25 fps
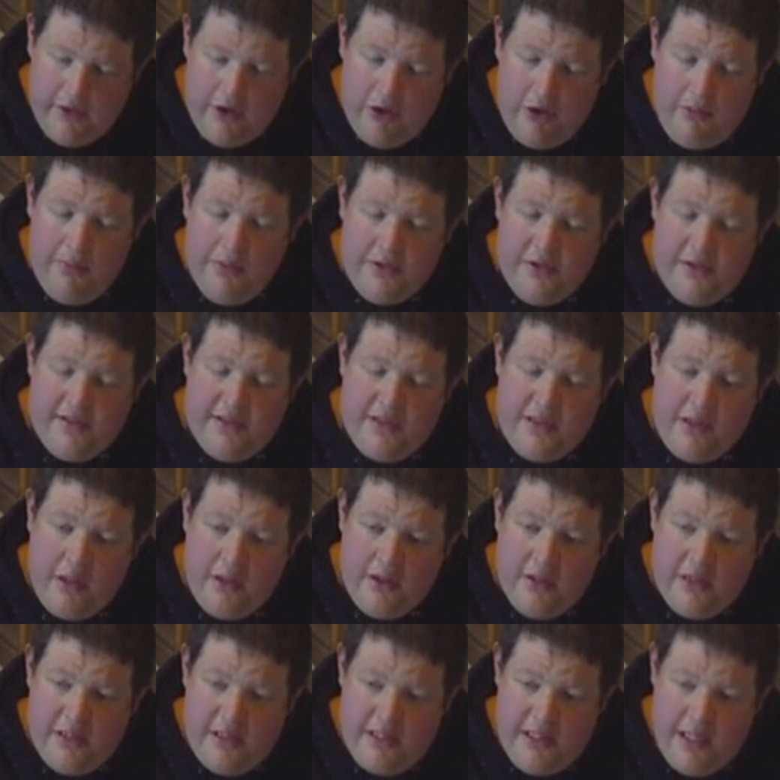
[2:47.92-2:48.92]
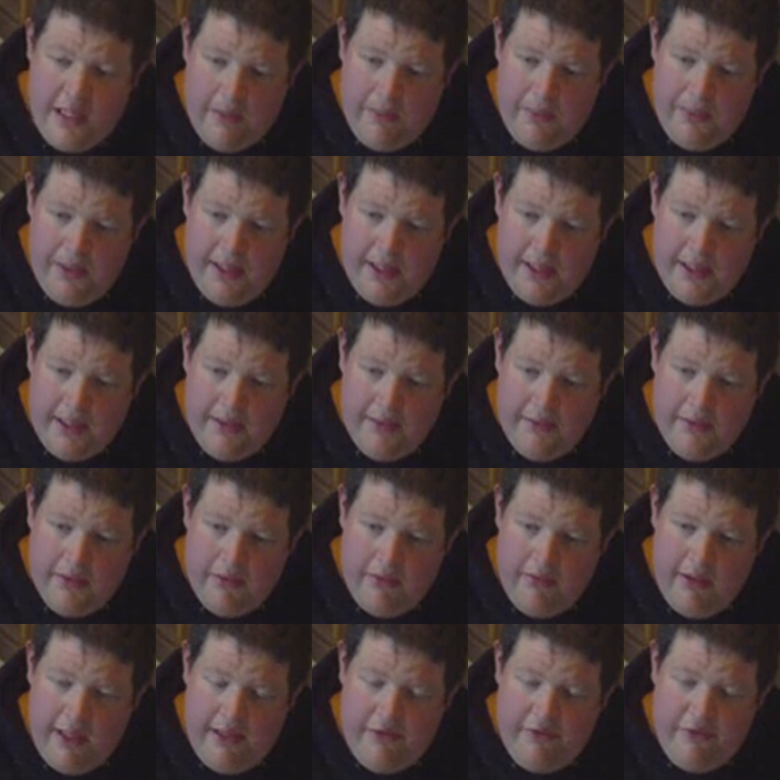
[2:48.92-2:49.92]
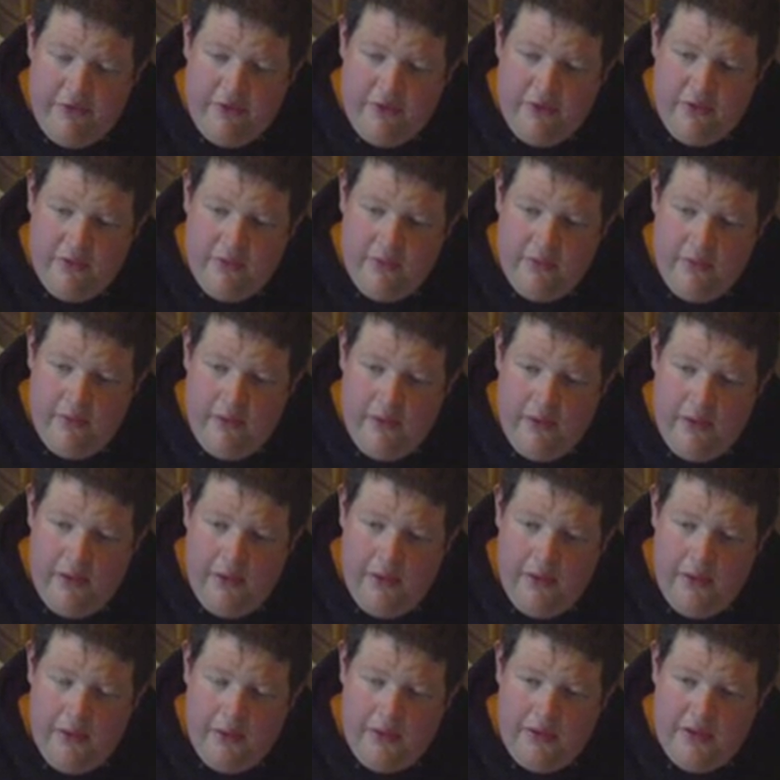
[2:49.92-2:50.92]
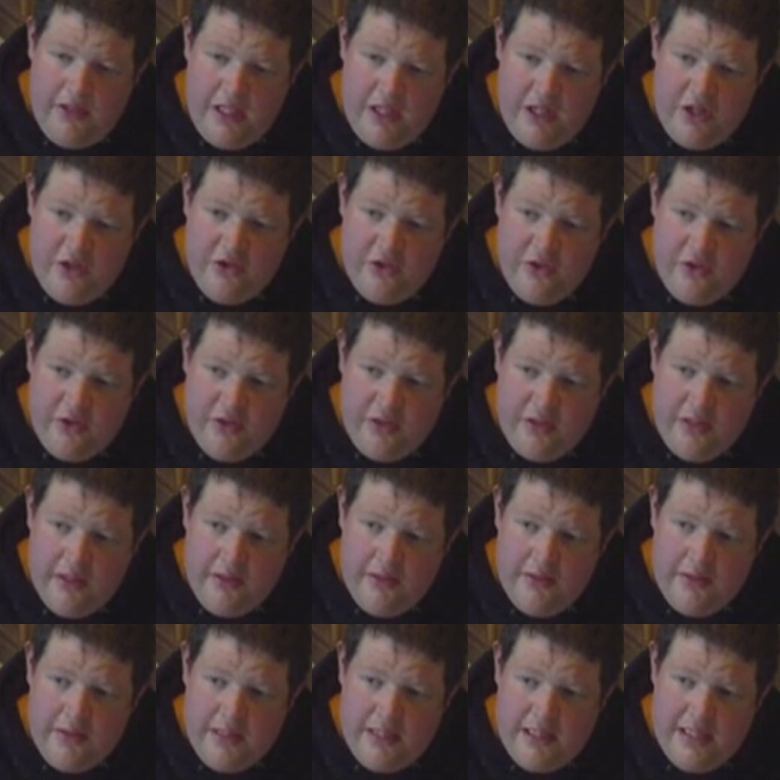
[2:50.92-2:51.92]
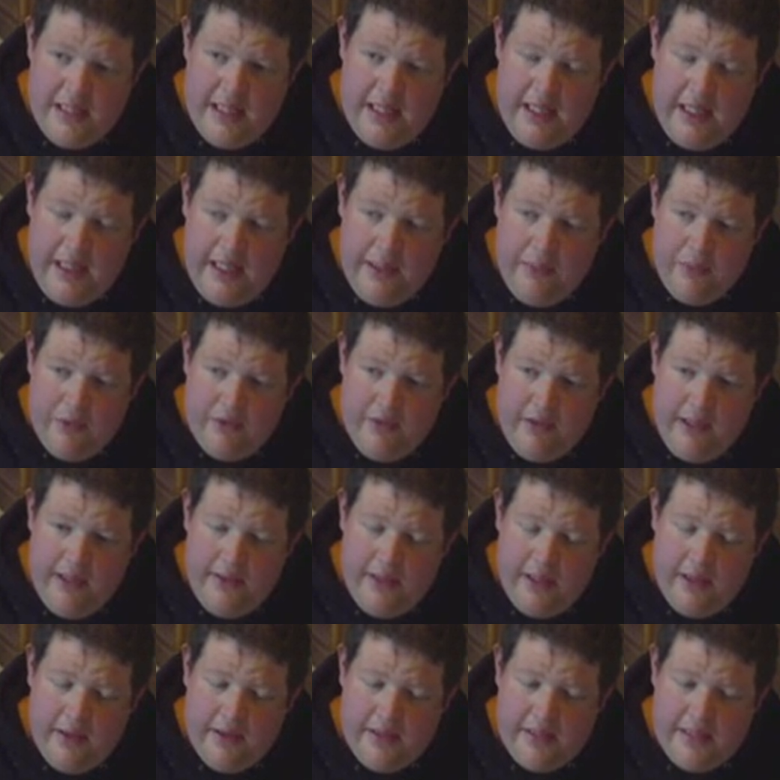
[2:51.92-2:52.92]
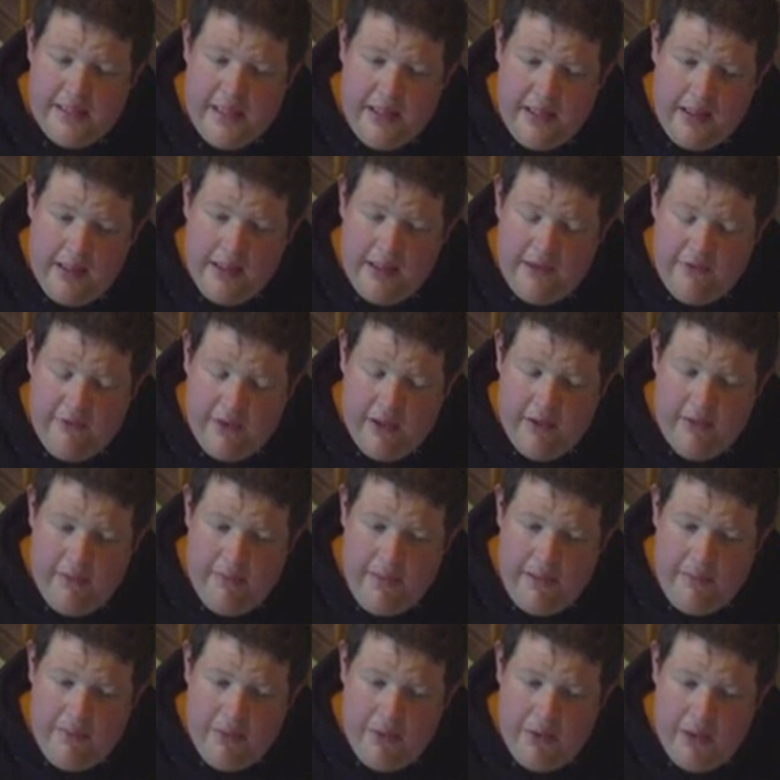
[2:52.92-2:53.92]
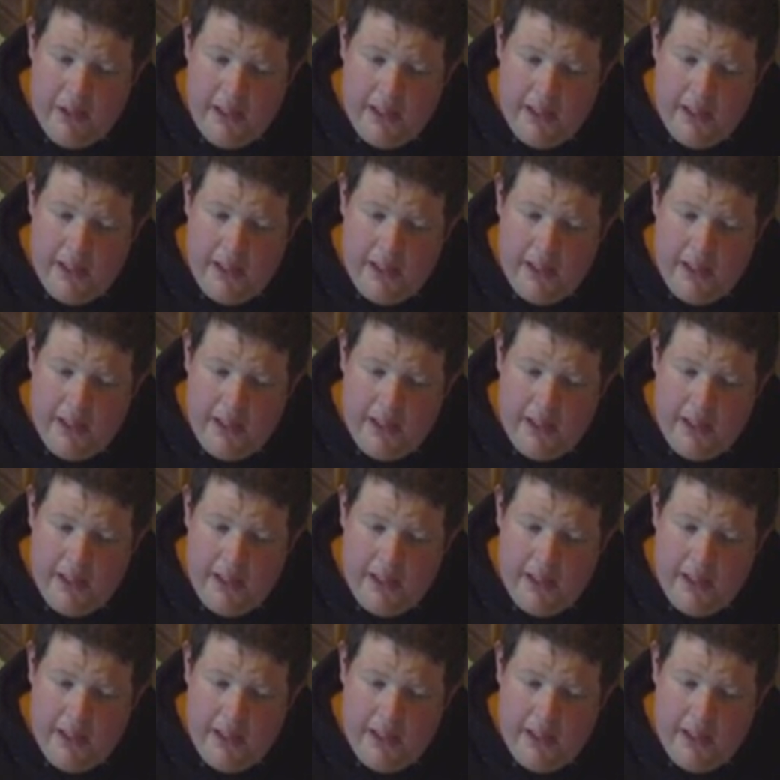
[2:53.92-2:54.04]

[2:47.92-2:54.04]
Thomas started tapping, the ref didn't see, he was around the other side if I remember